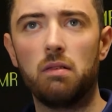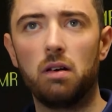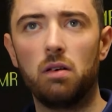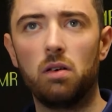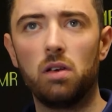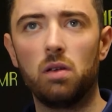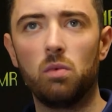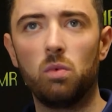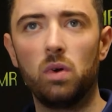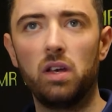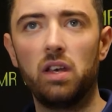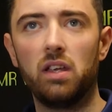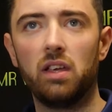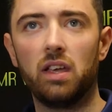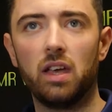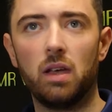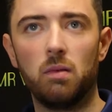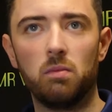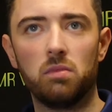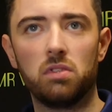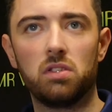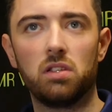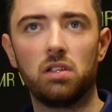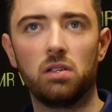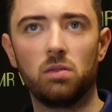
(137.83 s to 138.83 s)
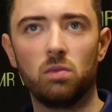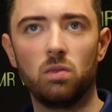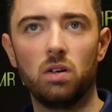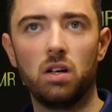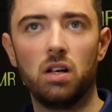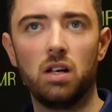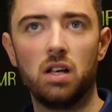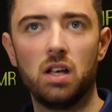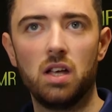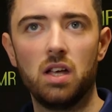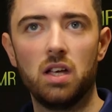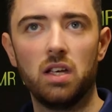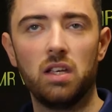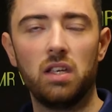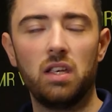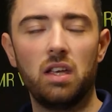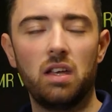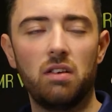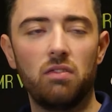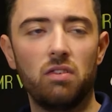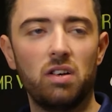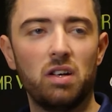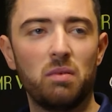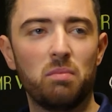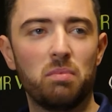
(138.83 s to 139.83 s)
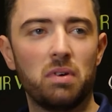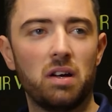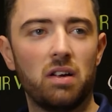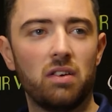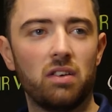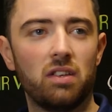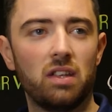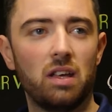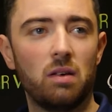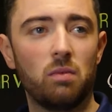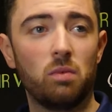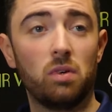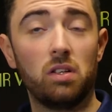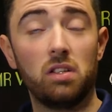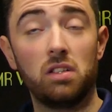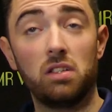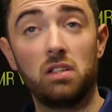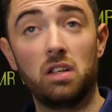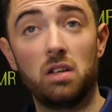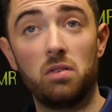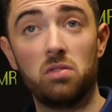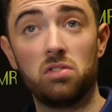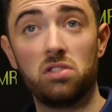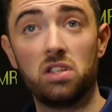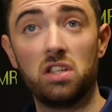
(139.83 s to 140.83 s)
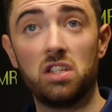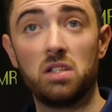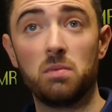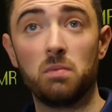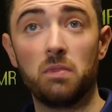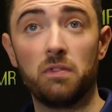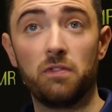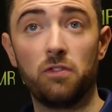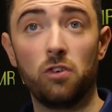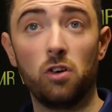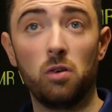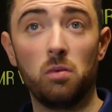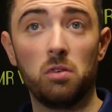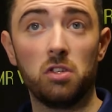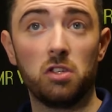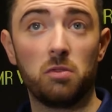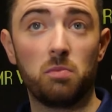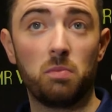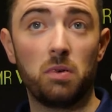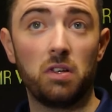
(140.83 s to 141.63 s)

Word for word: I want to win a game. So yeah, really proud of that one, and it was a decent performance.